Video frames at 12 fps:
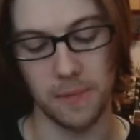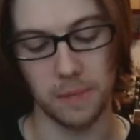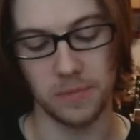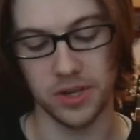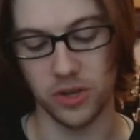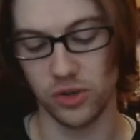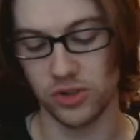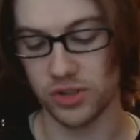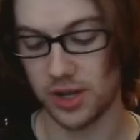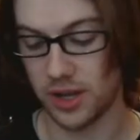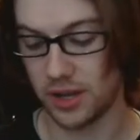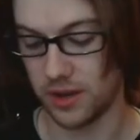
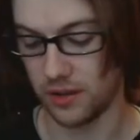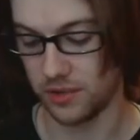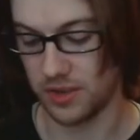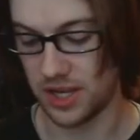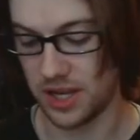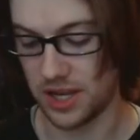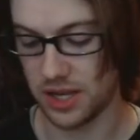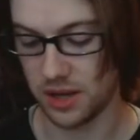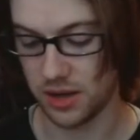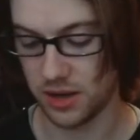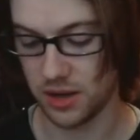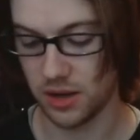because the
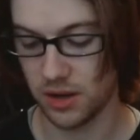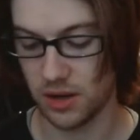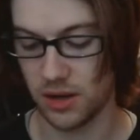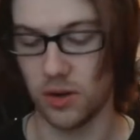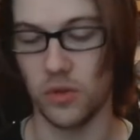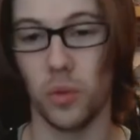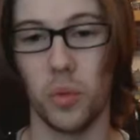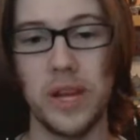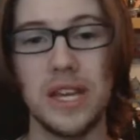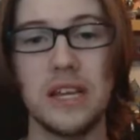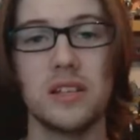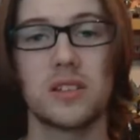
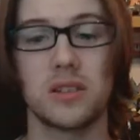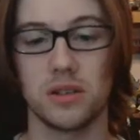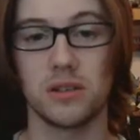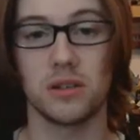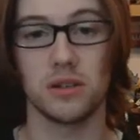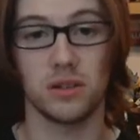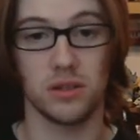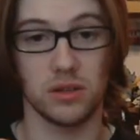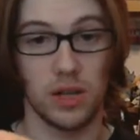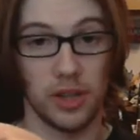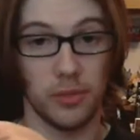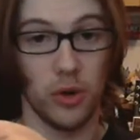wings
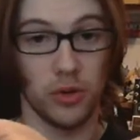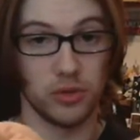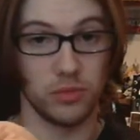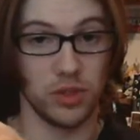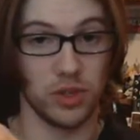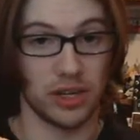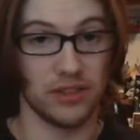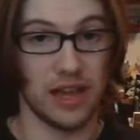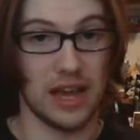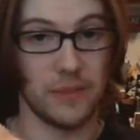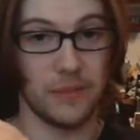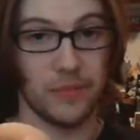at the bottom are like
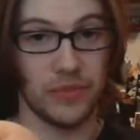that,